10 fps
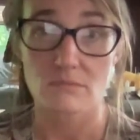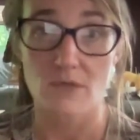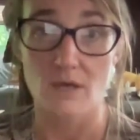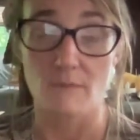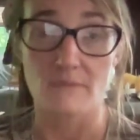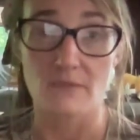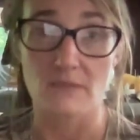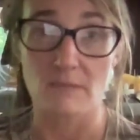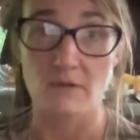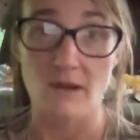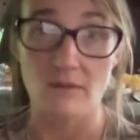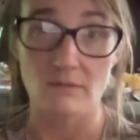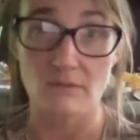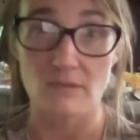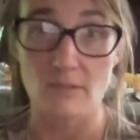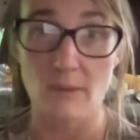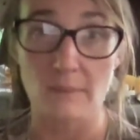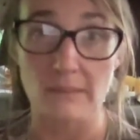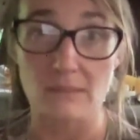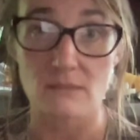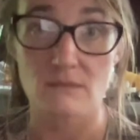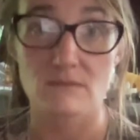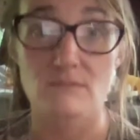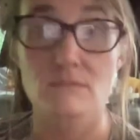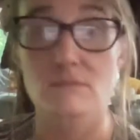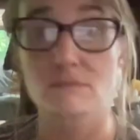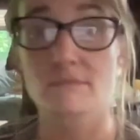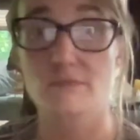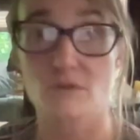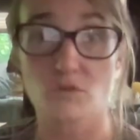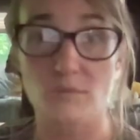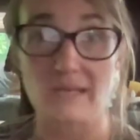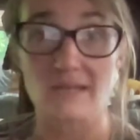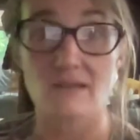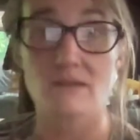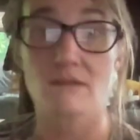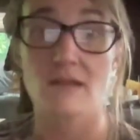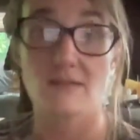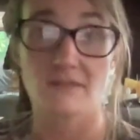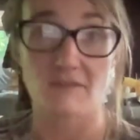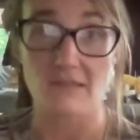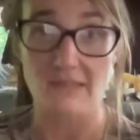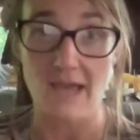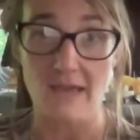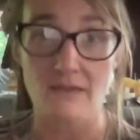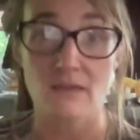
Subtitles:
that they put out in the public, social media and stuff like that,